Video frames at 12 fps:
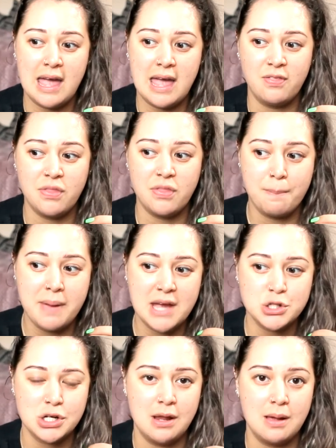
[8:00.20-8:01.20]
the
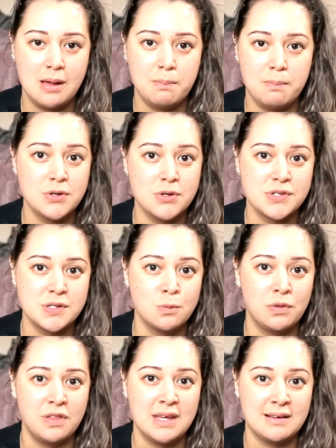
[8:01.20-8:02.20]
passionate person with
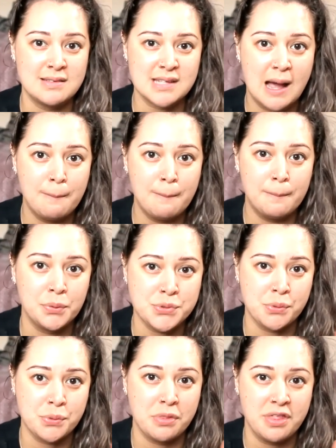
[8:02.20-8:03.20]
the examples
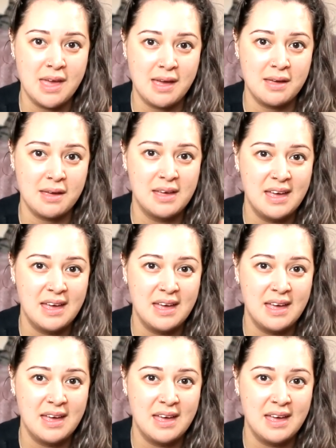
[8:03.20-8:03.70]
all there,